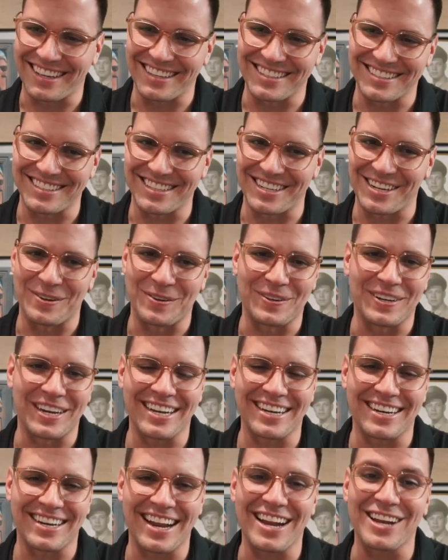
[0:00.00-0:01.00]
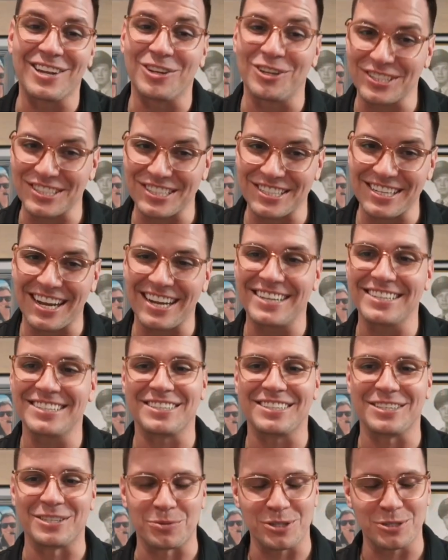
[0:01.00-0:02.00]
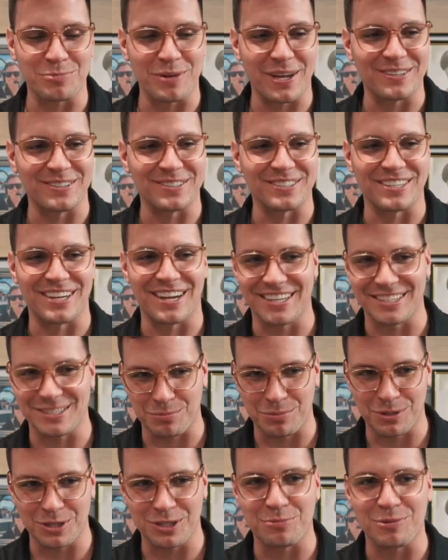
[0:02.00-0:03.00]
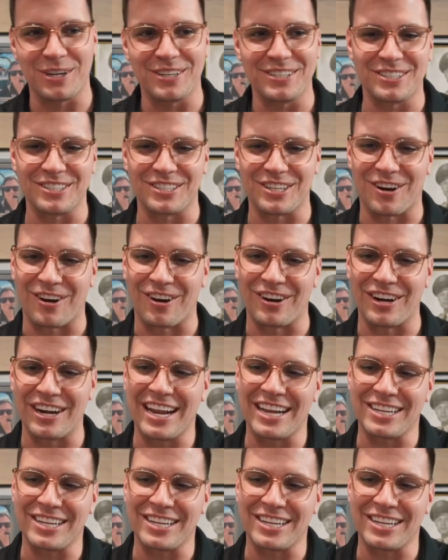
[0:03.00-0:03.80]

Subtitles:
So it looks nice. The switch panel's nice. Push button start.